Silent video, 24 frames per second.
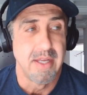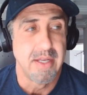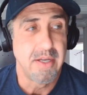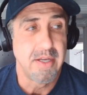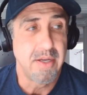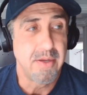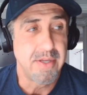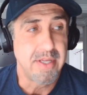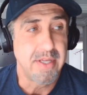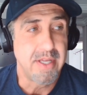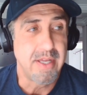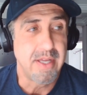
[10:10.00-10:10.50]

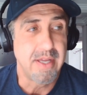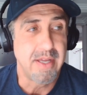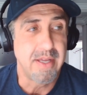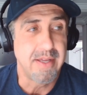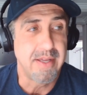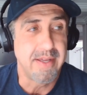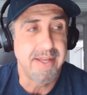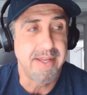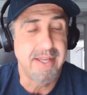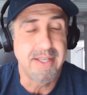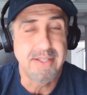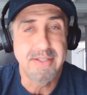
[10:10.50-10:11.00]

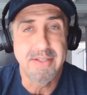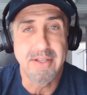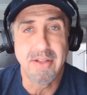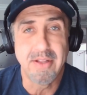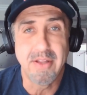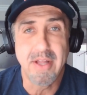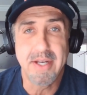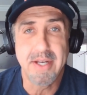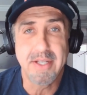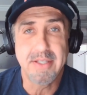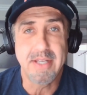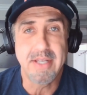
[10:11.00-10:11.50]
It's a
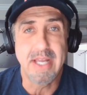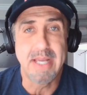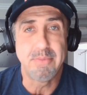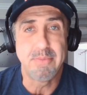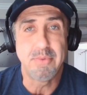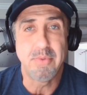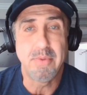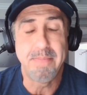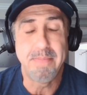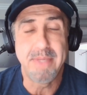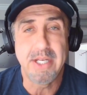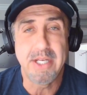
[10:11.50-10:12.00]
lot of times
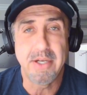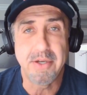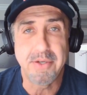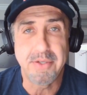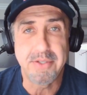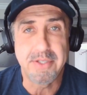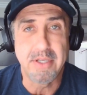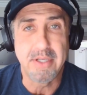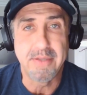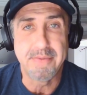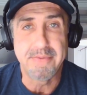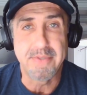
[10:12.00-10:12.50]
we beat
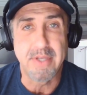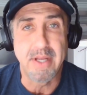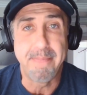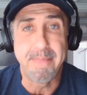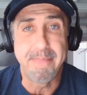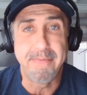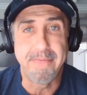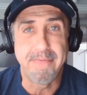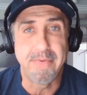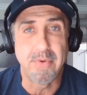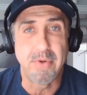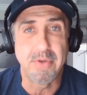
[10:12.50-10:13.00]
ourselves up
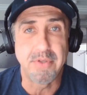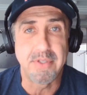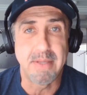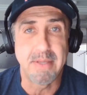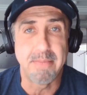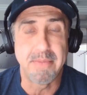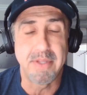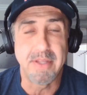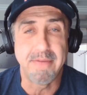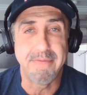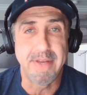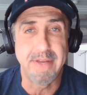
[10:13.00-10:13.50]
for
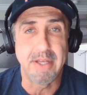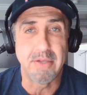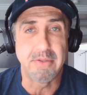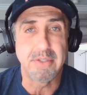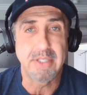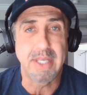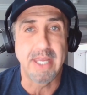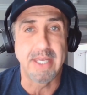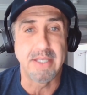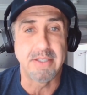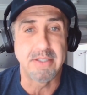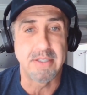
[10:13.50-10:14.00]
some of the failed
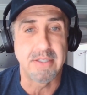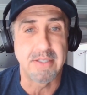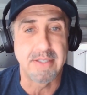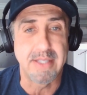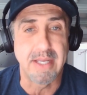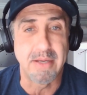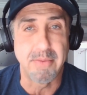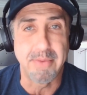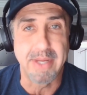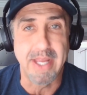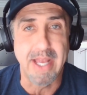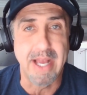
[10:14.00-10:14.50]
cases
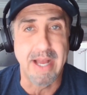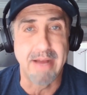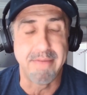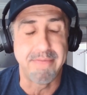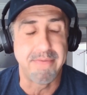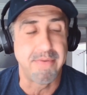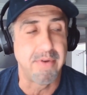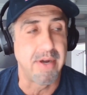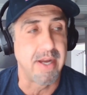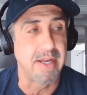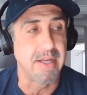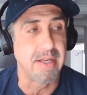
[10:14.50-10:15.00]
that we
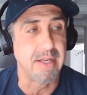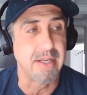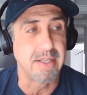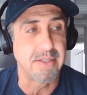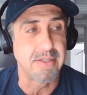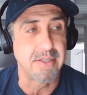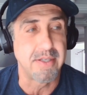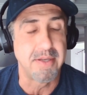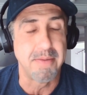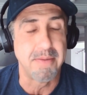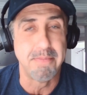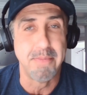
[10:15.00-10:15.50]
have, right?
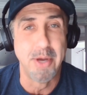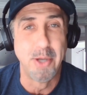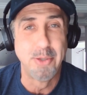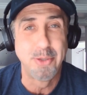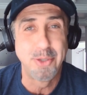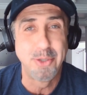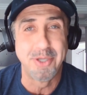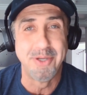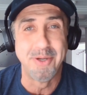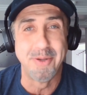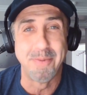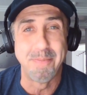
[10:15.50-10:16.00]
It's an
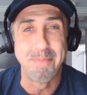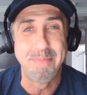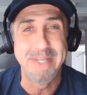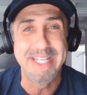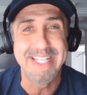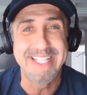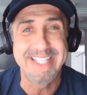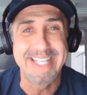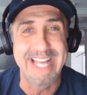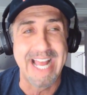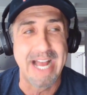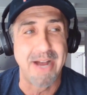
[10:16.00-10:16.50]
emotional
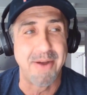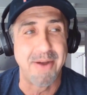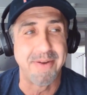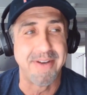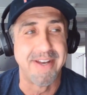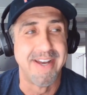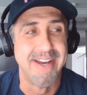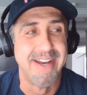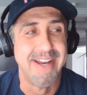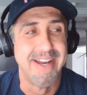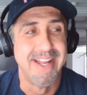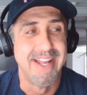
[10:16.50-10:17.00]
beatdown
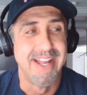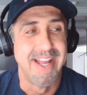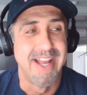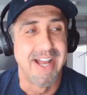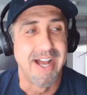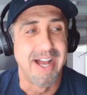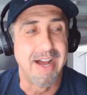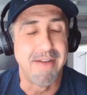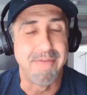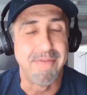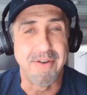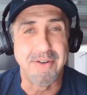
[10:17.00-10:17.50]

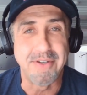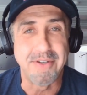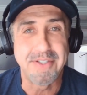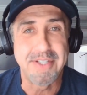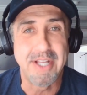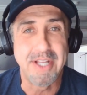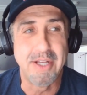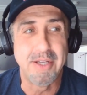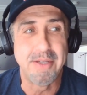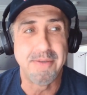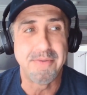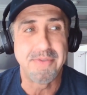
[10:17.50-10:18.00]
of
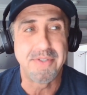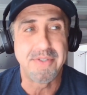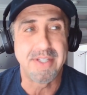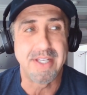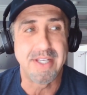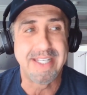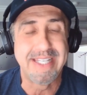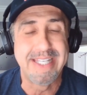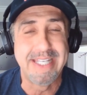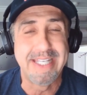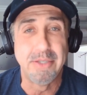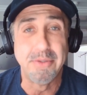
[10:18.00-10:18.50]
ourselves,
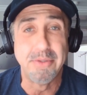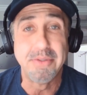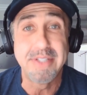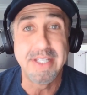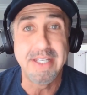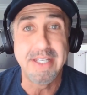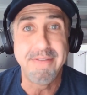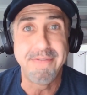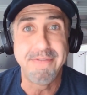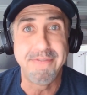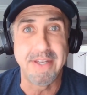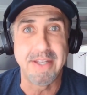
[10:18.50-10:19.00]

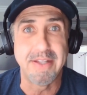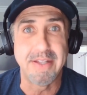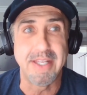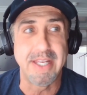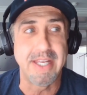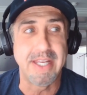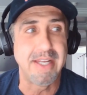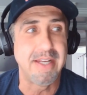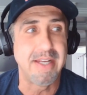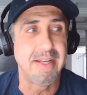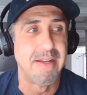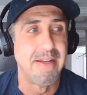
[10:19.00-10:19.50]
guilty
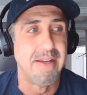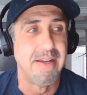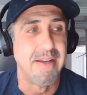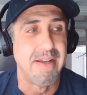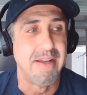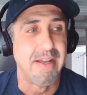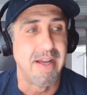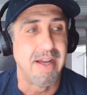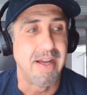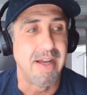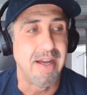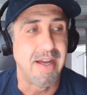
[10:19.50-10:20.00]
feeling.
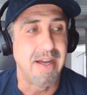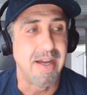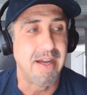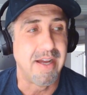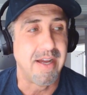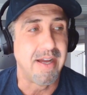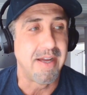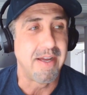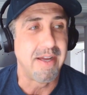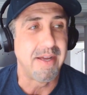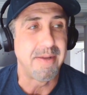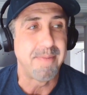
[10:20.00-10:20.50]

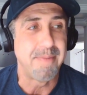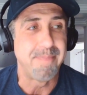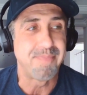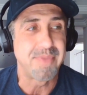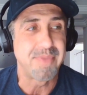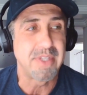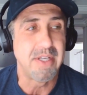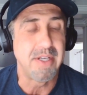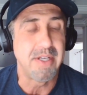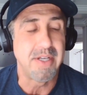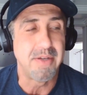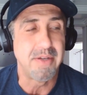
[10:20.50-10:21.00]

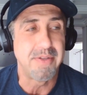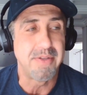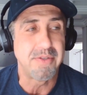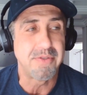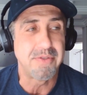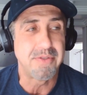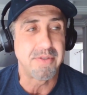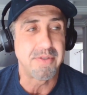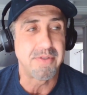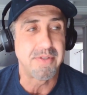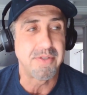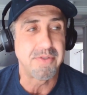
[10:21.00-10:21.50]

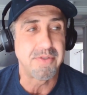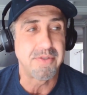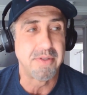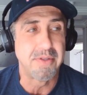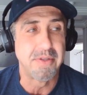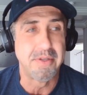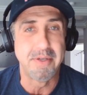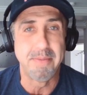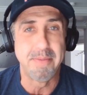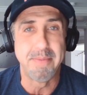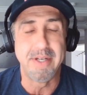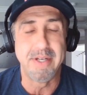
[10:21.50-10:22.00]
There's a
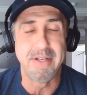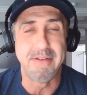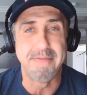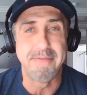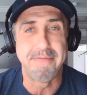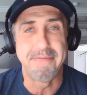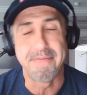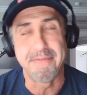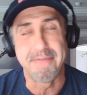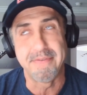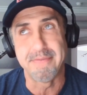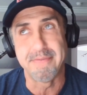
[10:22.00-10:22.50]
little bit
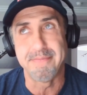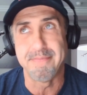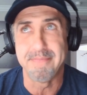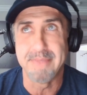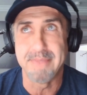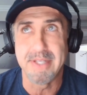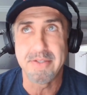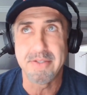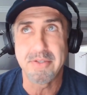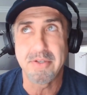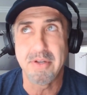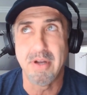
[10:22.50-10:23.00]
of,
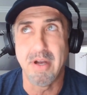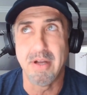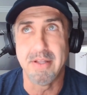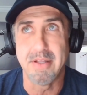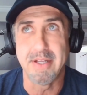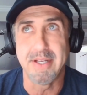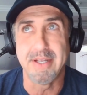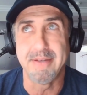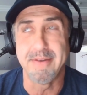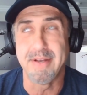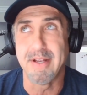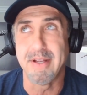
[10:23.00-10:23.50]
let's call
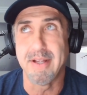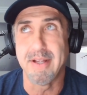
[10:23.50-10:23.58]
it,